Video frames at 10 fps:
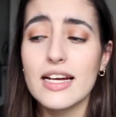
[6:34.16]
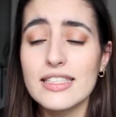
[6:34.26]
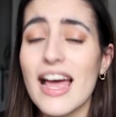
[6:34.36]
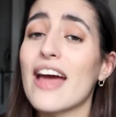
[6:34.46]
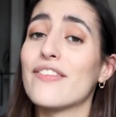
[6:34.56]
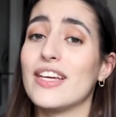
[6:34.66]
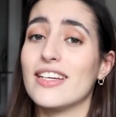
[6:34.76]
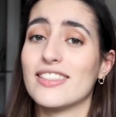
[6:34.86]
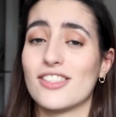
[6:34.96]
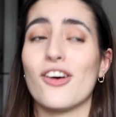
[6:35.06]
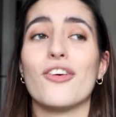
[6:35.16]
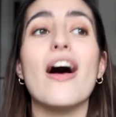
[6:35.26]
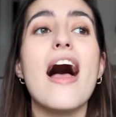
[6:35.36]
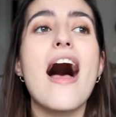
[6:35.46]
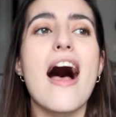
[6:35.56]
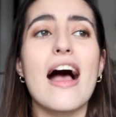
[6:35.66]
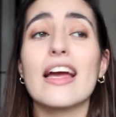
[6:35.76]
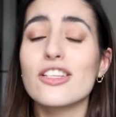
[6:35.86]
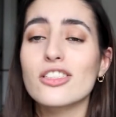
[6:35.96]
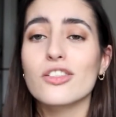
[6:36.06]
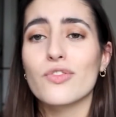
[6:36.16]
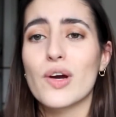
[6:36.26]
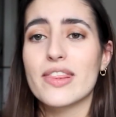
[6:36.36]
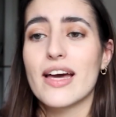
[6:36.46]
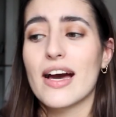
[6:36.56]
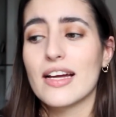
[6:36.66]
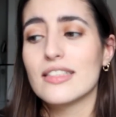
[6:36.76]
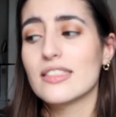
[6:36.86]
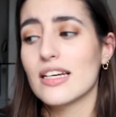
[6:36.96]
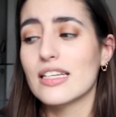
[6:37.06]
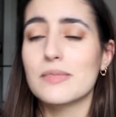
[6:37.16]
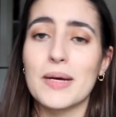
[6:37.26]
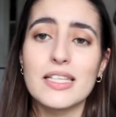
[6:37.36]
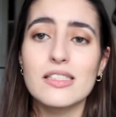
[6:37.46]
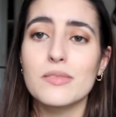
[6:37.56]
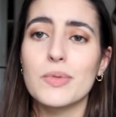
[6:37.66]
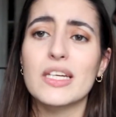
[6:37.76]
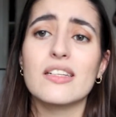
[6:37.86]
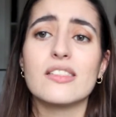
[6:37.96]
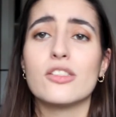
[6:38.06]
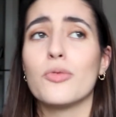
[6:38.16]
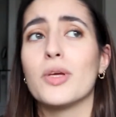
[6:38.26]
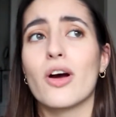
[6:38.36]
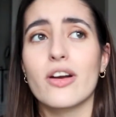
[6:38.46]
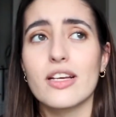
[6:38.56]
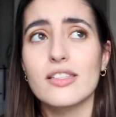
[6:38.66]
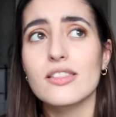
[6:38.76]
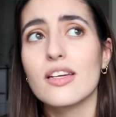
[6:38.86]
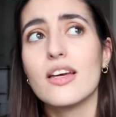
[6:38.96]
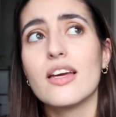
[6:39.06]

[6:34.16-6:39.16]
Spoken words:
heavy. So I just avoid that expense because, to be honest,